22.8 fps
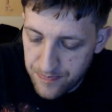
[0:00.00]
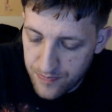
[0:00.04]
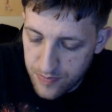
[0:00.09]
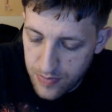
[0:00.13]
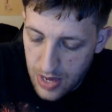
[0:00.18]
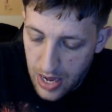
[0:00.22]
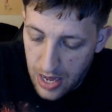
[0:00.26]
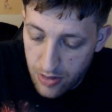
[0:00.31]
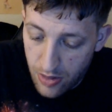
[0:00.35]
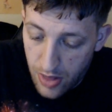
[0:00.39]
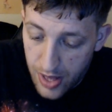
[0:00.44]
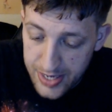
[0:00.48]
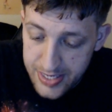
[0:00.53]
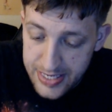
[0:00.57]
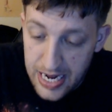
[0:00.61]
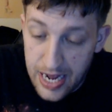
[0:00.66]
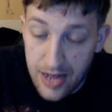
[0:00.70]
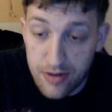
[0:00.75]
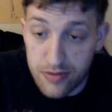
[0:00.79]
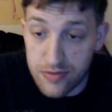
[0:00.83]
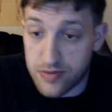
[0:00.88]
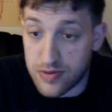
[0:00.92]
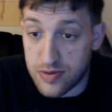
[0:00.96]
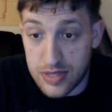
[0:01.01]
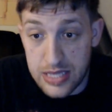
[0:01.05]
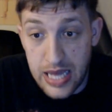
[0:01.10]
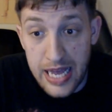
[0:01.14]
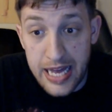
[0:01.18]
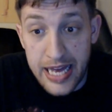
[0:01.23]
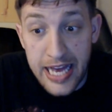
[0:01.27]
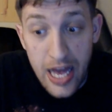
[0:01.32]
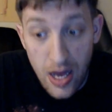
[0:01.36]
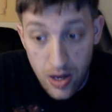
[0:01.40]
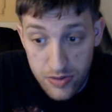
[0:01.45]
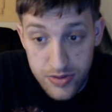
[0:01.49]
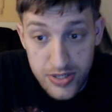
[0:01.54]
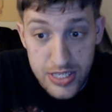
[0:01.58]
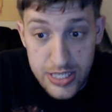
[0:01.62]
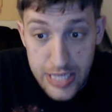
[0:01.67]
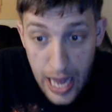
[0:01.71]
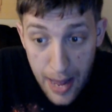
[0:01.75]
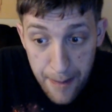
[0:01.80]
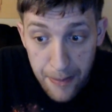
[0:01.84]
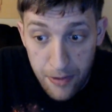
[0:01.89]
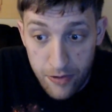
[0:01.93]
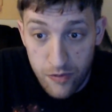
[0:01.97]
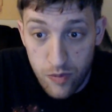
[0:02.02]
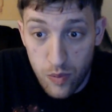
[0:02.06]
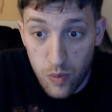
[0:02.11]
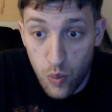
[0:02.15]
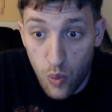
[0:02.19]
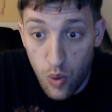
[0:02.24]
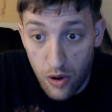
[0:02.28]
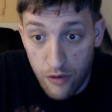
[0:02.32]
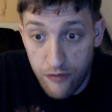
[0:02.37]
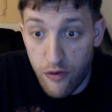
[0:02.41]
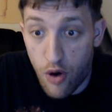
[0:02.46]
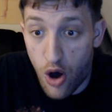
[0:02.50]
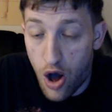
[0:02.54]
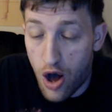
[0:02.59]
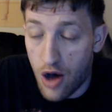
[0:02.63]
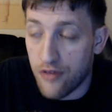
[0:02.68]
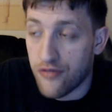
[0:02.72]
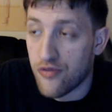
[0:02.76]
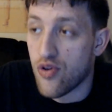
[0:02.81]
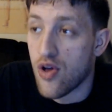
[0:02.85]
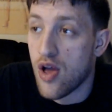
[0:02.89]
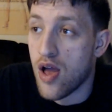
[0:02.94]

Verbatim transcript: I liked how they killed Steppenwolf off.